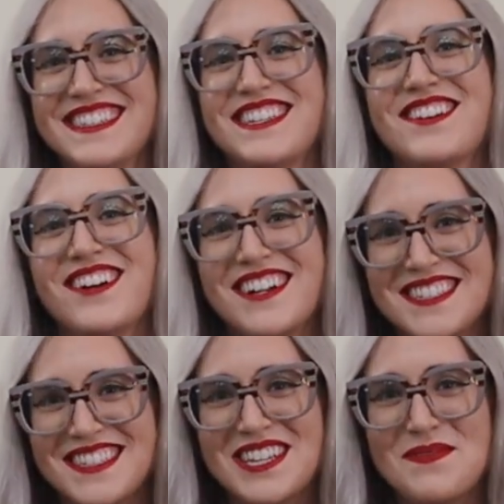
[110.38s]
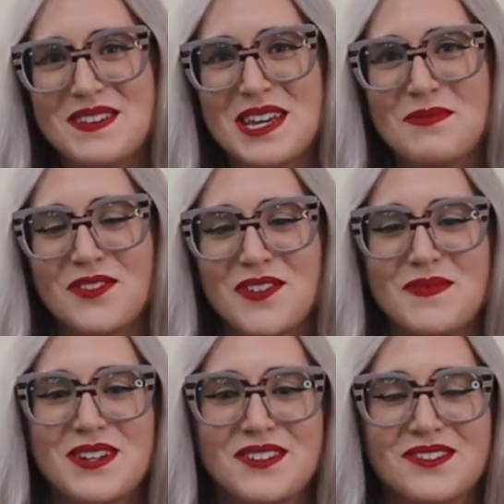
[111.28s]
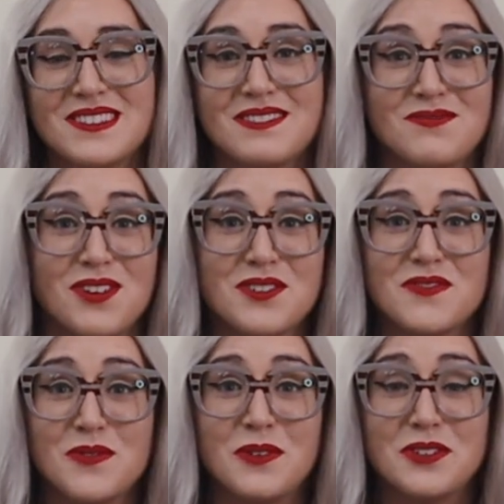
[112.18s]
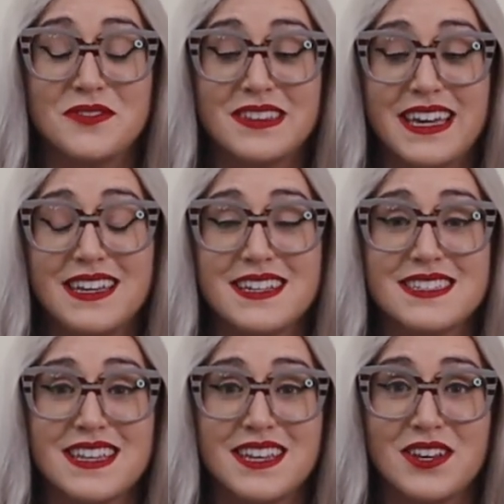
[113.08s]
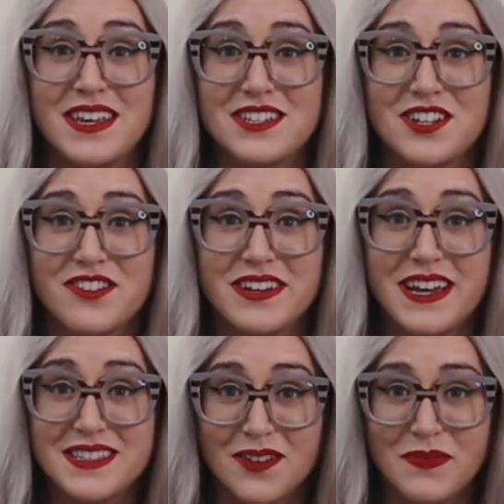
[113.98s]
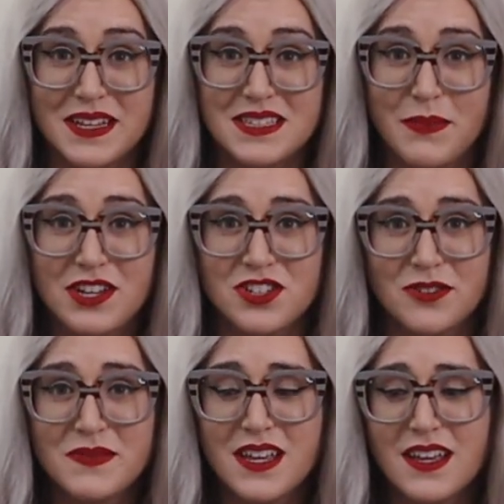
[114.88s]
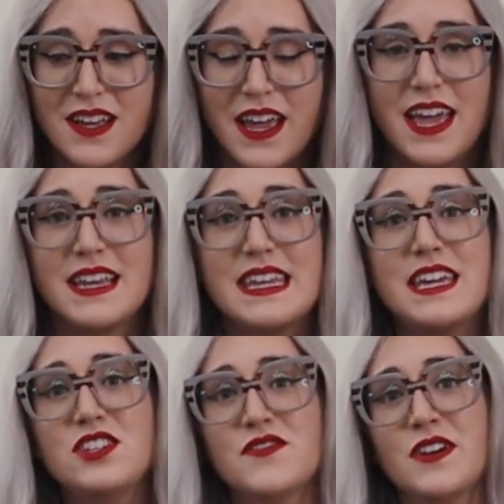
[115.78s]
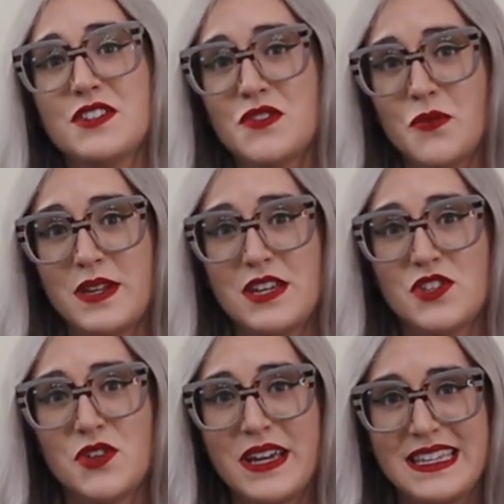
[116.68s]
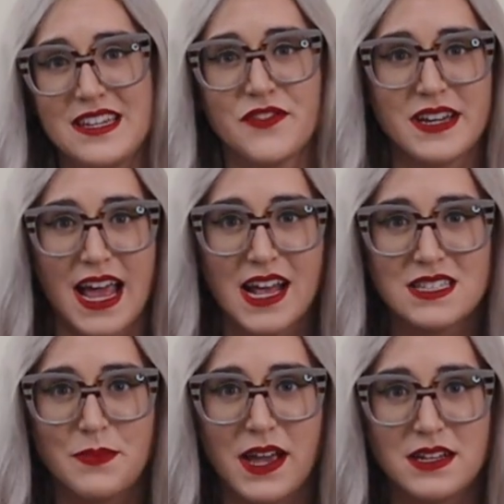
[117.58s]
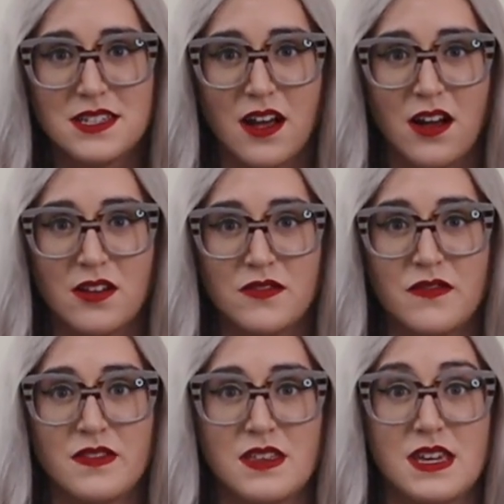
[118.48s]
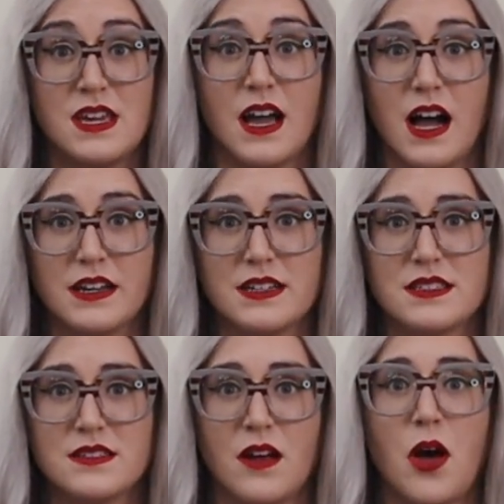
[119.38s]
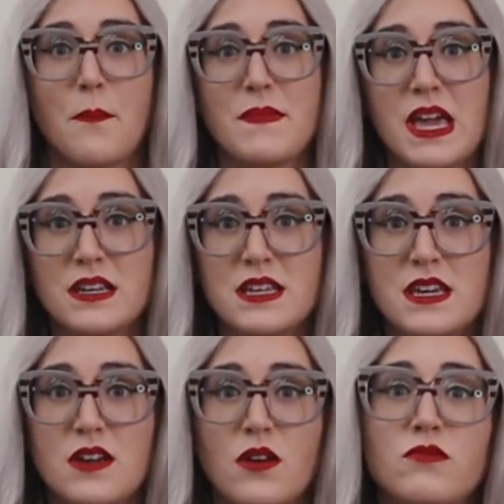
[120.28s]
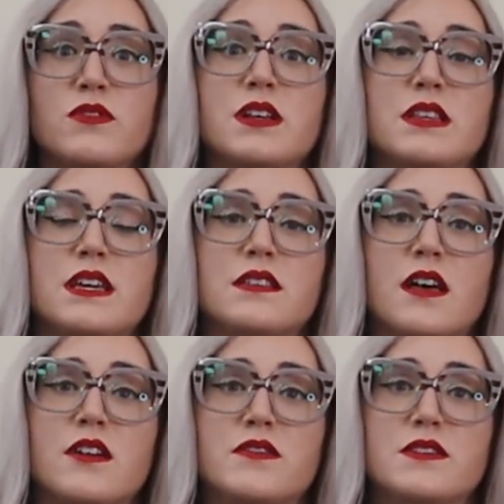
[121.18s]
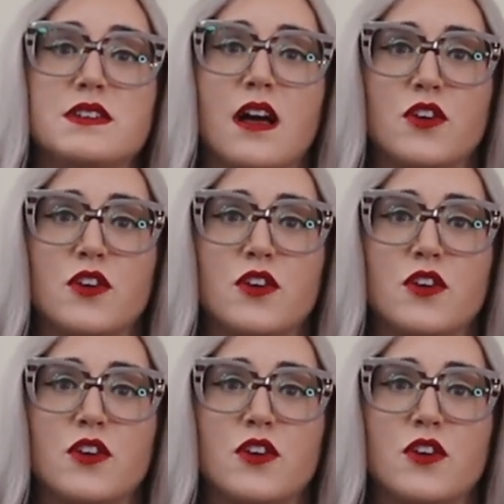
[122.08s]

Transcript: sit across the same table from you wonderful, wonderful ladies and get to create something special. And each of us, we took a different aspect of the goddess. Mandi really loved